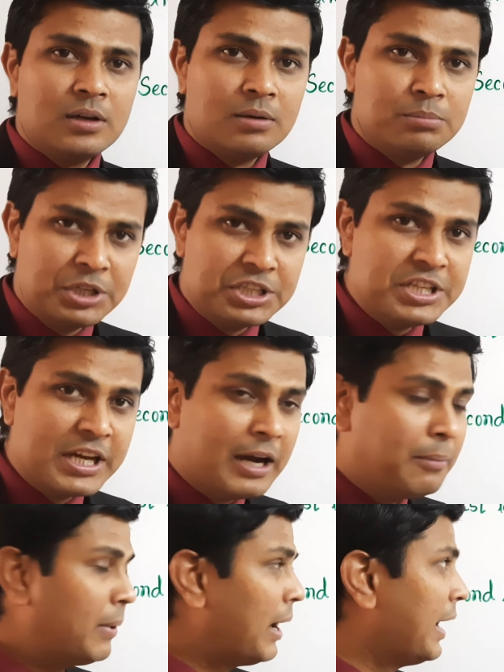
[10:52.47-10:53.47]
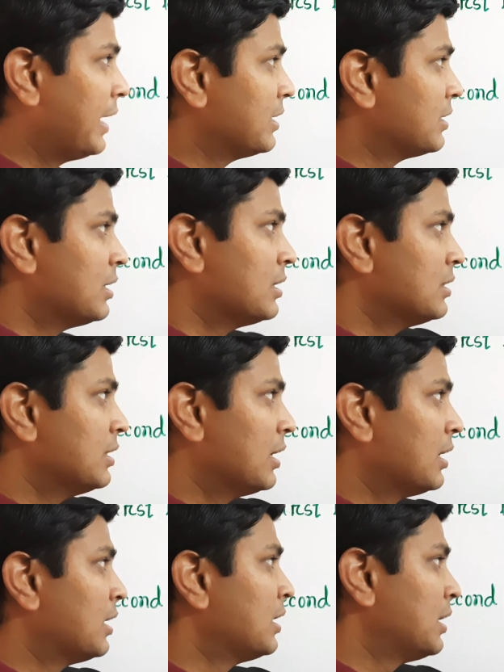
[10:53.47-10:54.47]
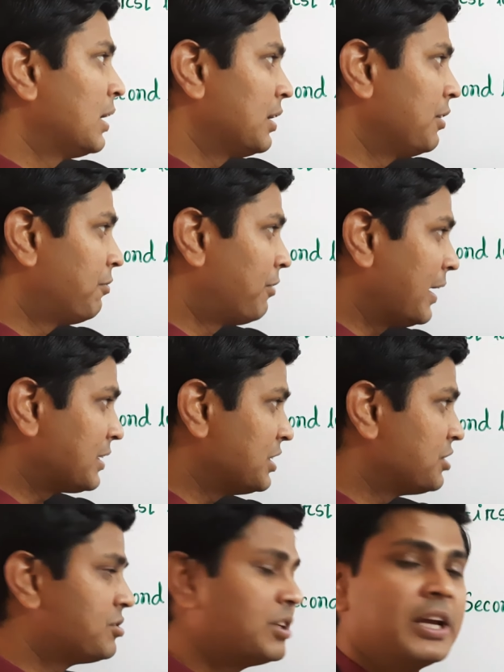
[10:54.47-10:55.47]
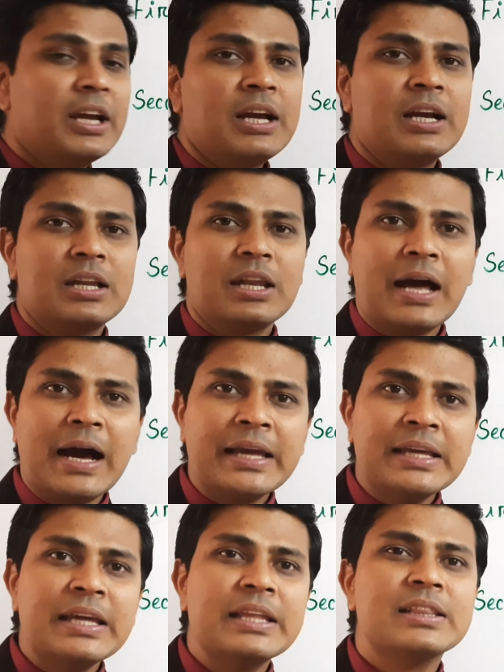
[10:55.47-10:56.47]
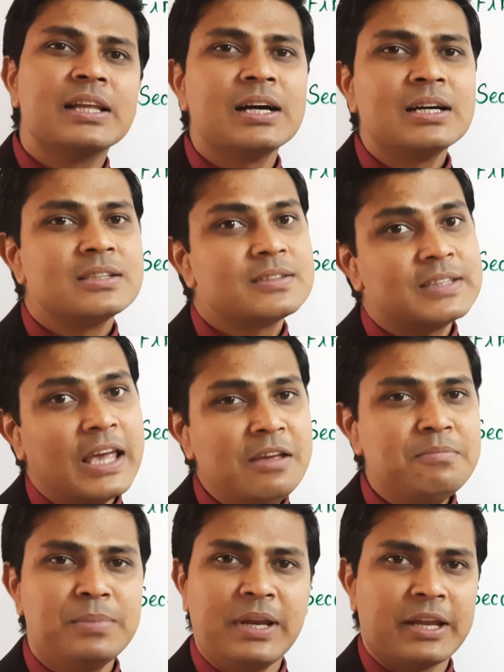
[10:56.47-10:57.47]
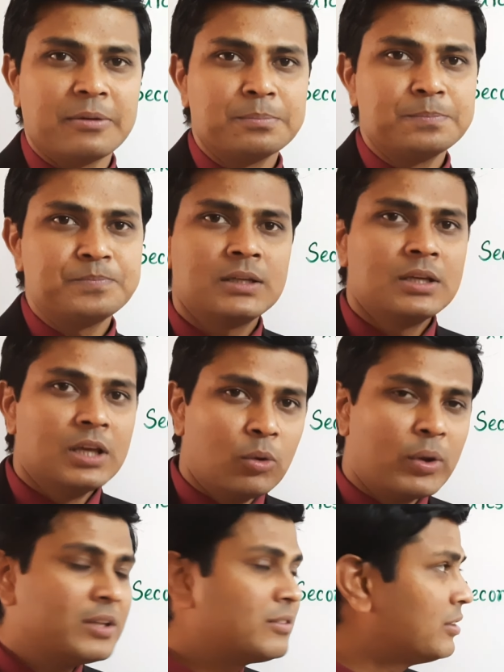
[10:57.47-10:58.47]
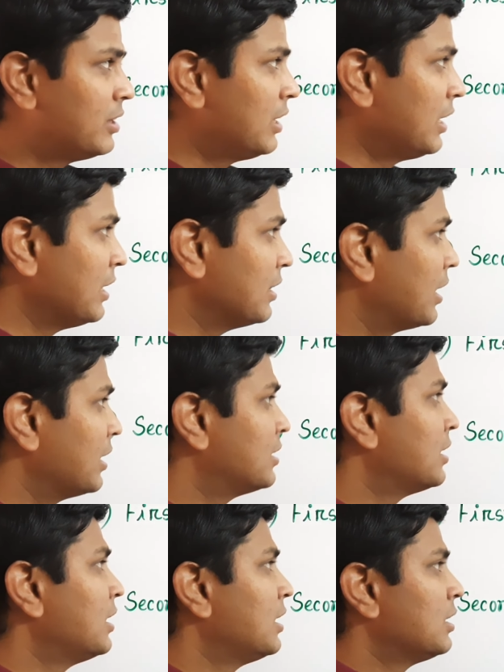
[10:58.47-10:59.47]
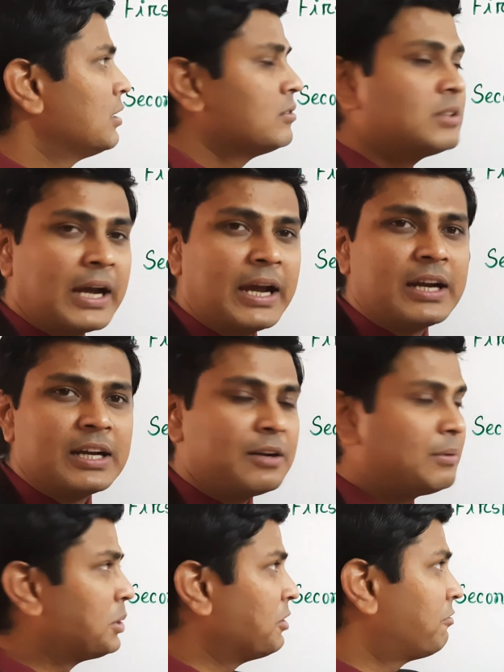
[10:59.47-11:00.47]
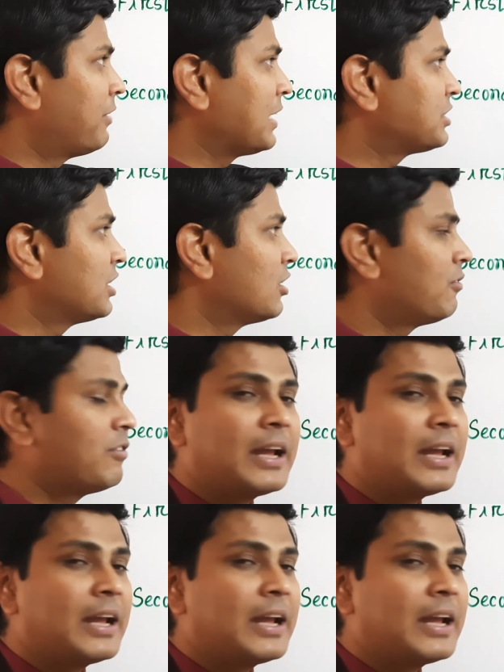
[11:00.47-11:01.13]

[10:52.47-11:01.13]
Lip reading: medium and the refracted ray lie in the same plane. You can see in that diagram a refraction of